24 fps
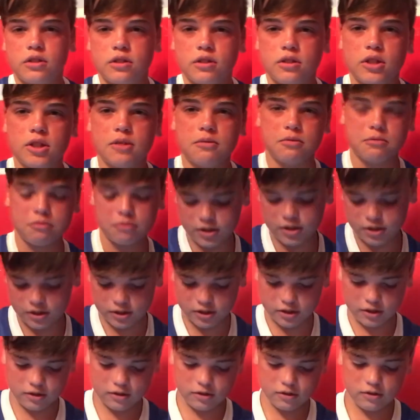His name for
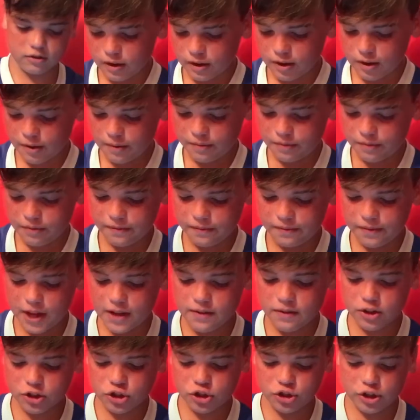Messi.
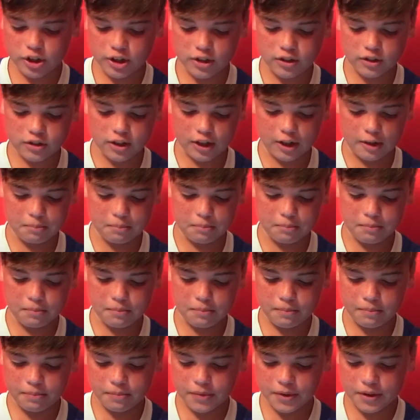Favorite trick done
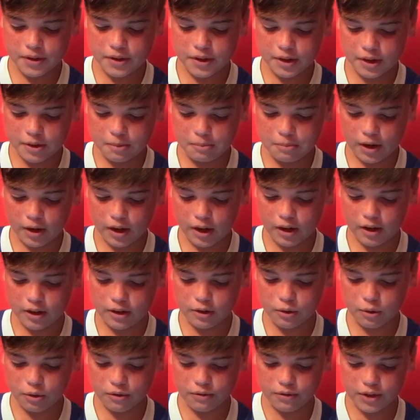by
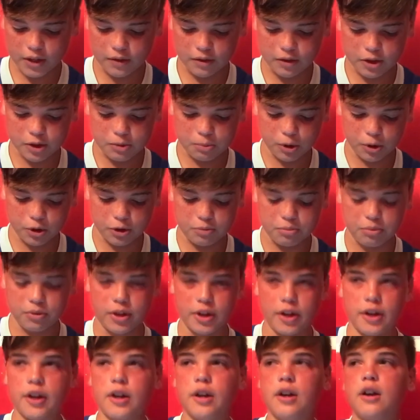your favorite sports
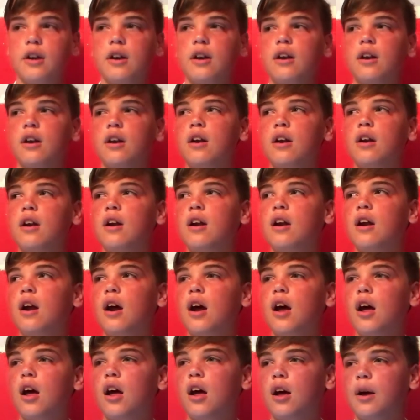player?
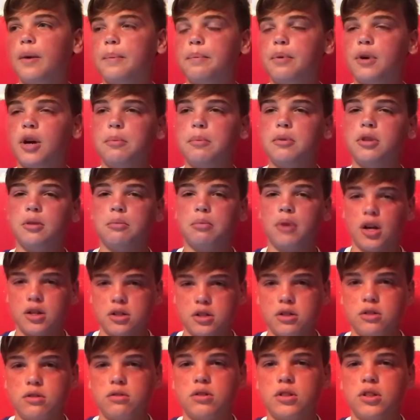Probably the
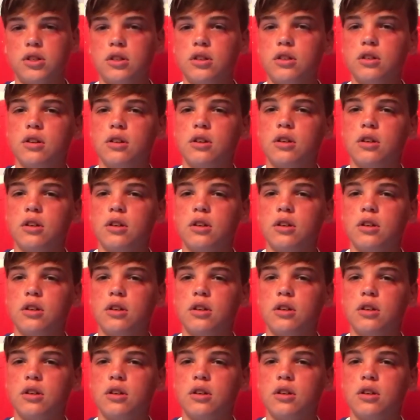bicycle kick.